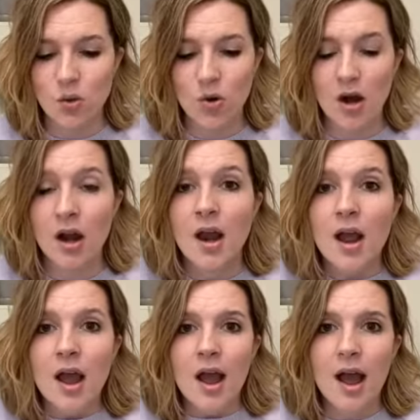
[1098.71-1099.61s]
Or
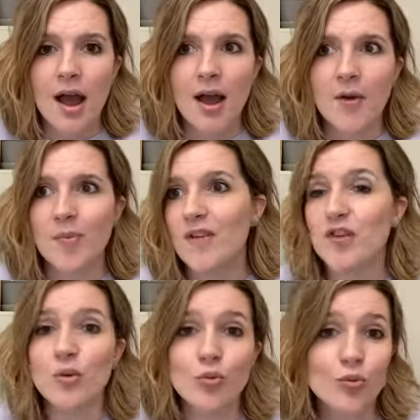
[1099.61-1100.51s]
if
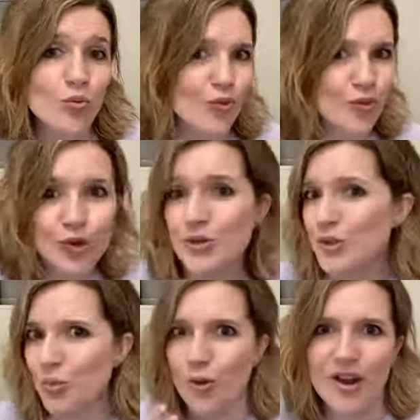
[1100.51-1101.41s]
you used
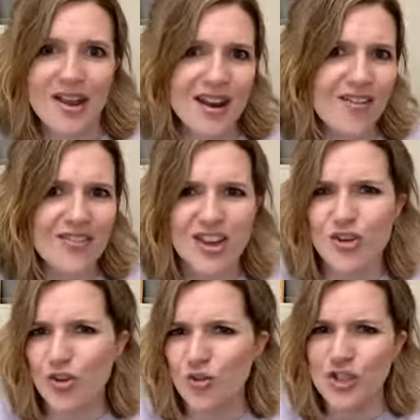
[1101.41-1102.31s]
to working out
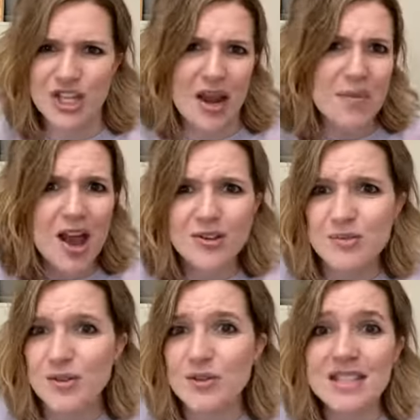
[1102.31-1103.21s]
and jamming out to
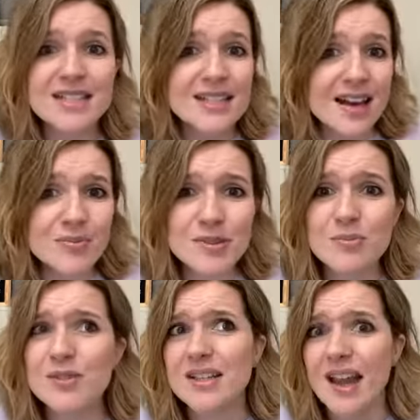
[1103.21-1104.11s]
music, set up some
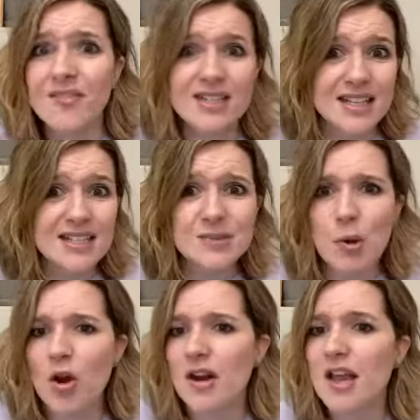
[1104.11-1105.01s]
music, have a dance
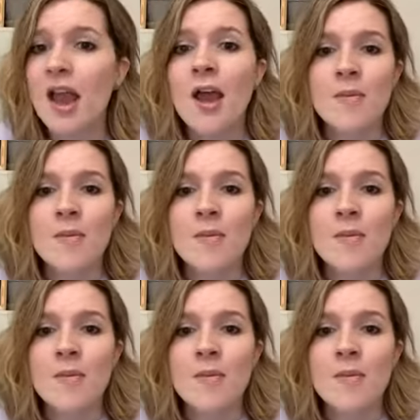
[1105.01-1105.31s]
party.